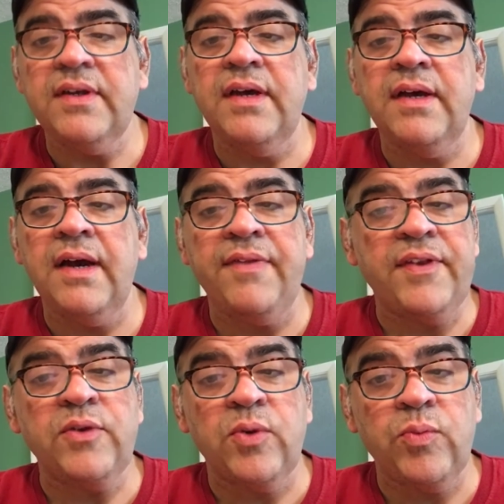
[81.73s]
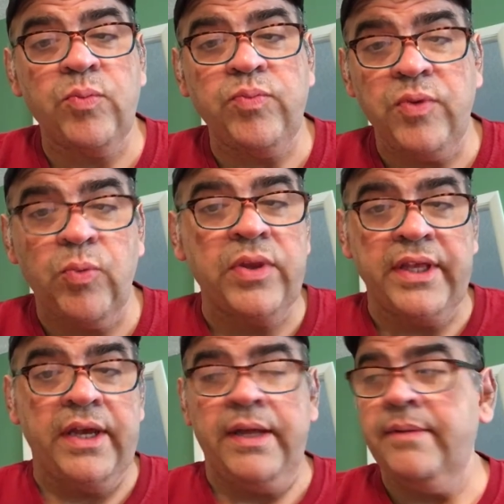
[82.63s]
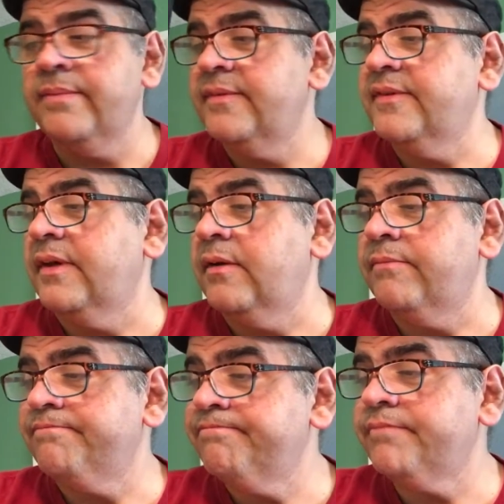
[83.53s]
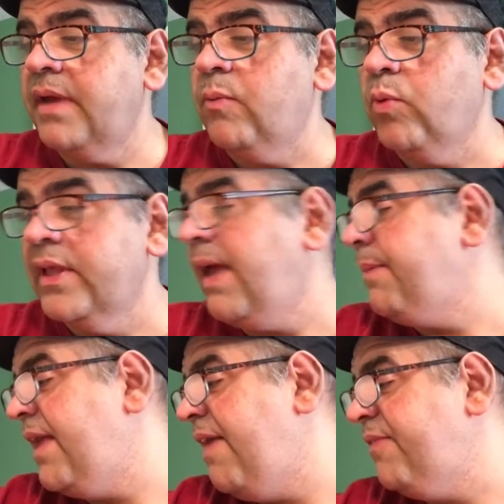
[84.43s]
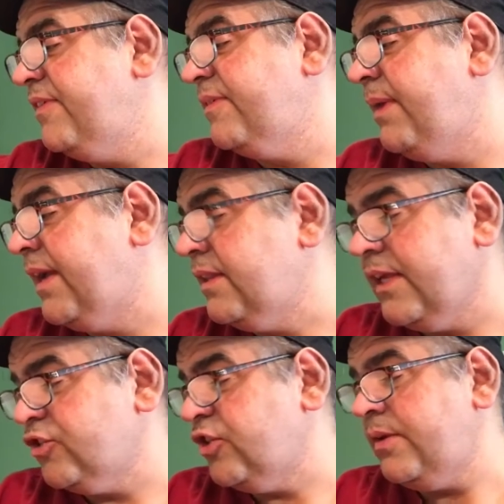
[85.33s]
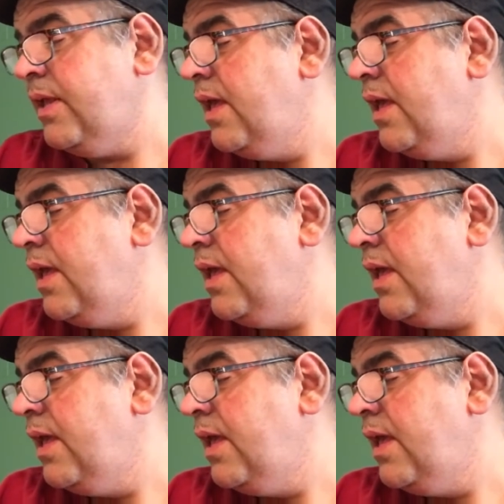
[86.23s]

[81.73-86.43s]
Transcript: I think they're really good. So I'm really happy to have this in my collection.